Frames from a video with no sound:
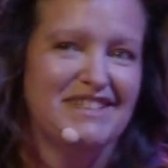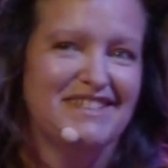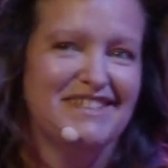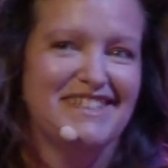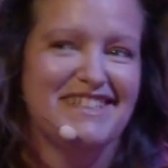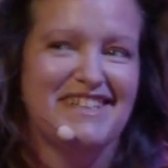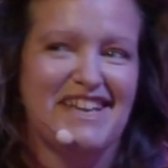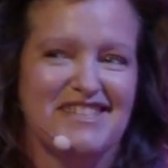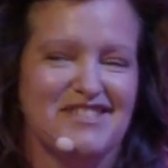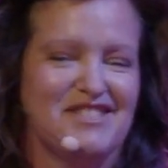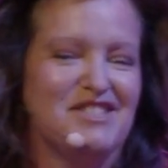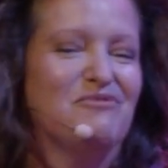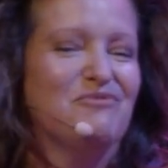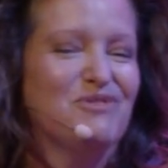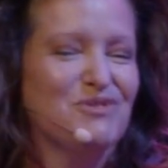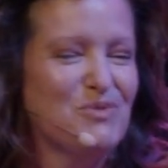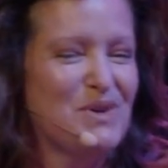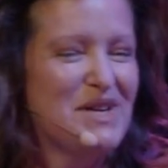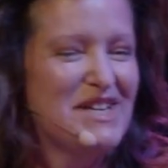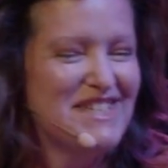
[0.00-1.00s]
it has
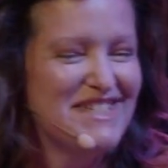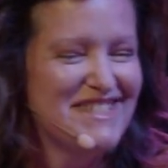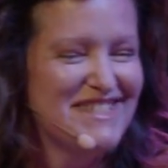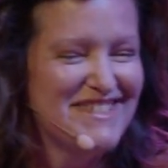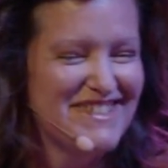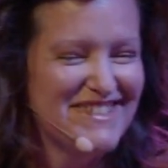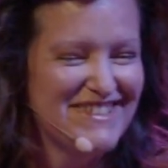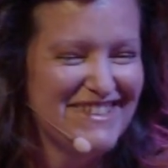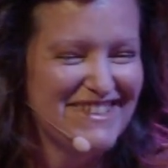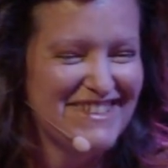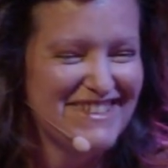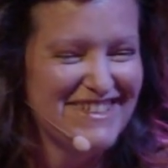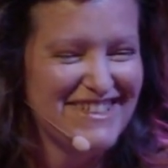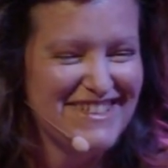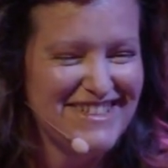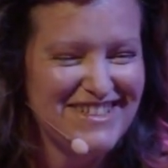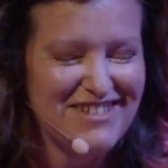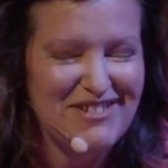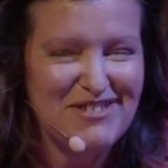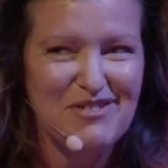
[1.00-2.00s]
different ways,
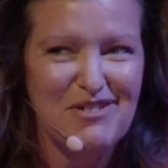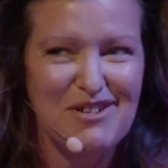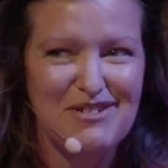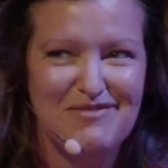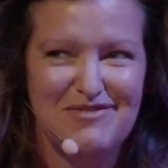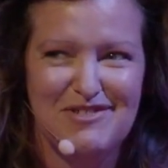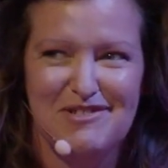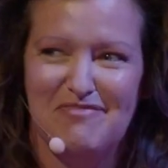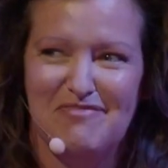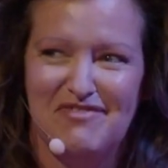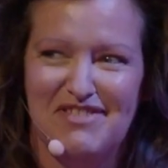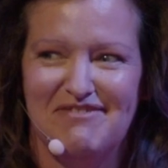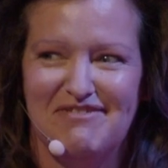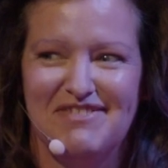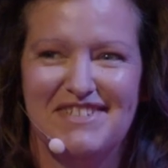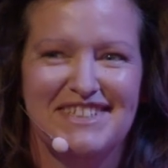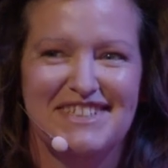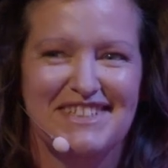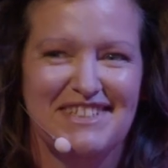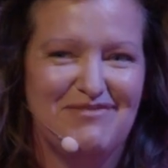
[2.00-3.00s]
and not all of them
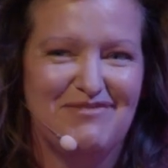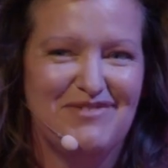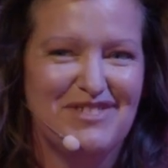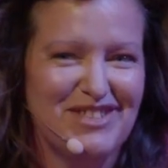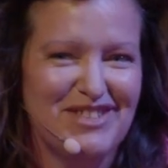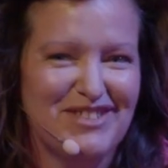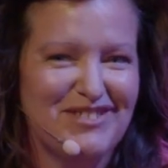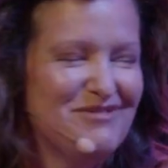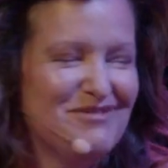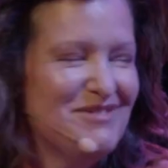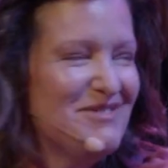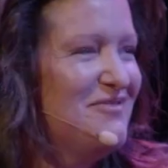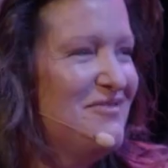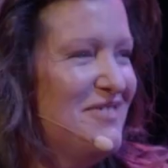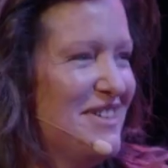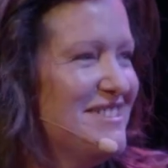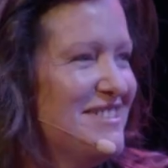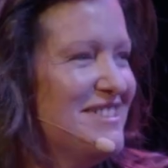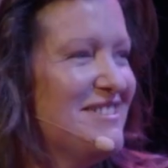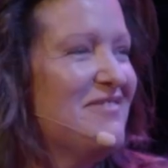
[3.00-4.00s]
very efficient or
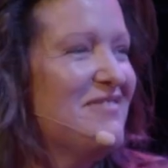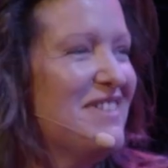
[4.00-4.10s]
effective.